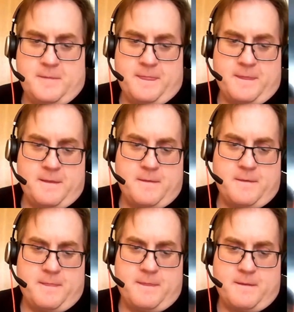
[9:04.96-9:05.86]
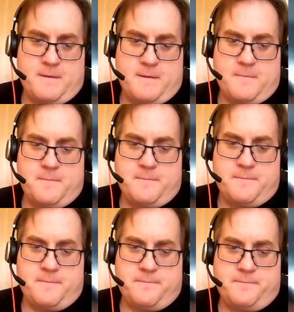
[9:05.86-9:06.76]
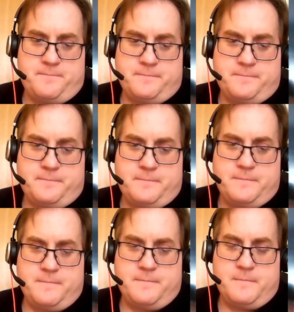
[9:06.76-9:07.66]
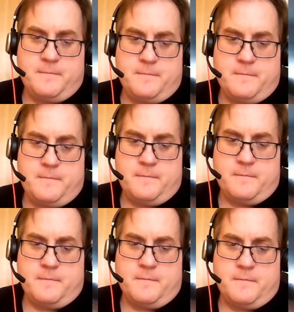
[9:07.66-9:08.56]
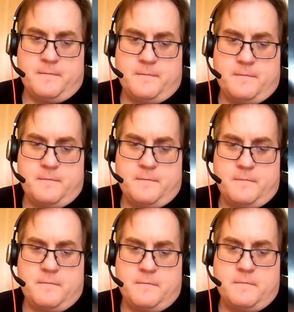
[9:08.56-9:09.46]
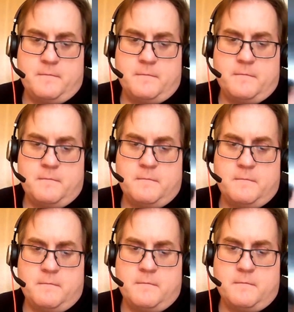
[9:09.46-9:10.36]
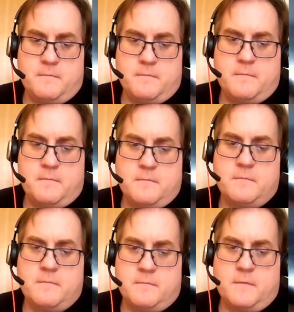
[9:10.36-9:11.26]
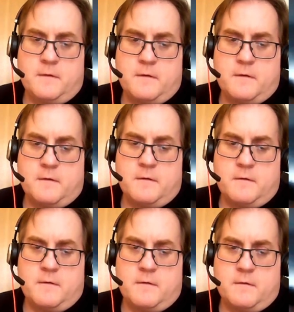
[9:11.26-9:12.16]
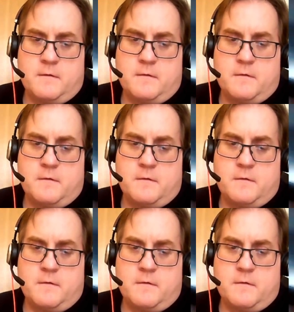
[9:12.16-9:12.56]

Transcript: (not speaking)